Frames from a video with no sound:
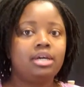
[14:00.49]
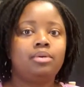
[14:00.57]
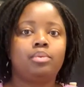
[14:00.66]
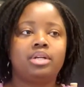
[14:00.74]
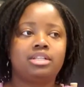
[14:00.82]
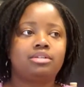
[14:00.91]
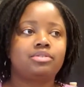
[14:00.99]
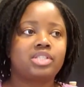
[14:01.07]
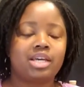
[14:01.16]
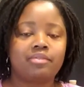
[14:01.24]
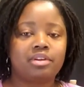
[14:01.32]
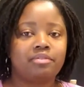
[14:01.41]
one of those
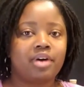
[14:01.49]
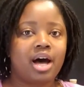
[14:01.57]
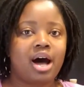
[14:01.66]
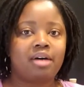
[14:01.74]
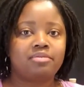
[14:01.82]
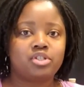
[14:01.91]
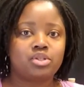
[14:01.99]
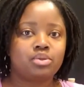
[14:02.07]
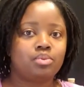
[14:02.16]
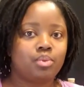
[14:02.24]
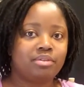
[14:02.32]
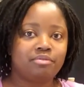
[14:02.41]
75 to
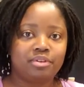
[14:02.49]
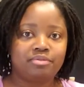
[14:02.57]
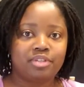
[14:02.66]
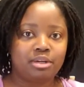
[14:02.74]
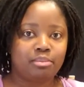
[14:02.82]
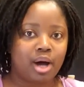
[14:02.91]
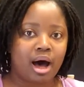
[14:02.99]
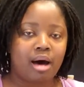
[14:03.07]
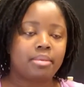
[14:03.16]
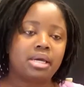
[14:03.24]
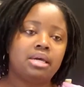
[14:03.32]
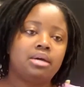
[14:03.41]
150 a
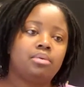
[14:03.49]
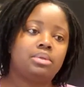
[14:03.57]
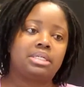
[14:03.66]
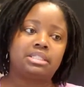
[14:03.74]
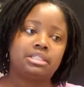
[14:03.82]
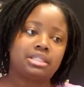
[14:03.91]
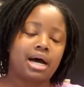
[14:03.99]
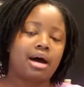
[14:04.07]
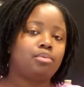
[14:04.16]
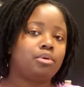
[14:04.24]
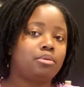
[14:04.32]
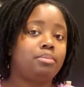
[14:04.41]
pop ones, I
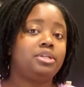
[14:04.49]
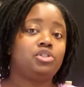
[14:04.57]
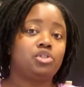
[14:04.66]
will be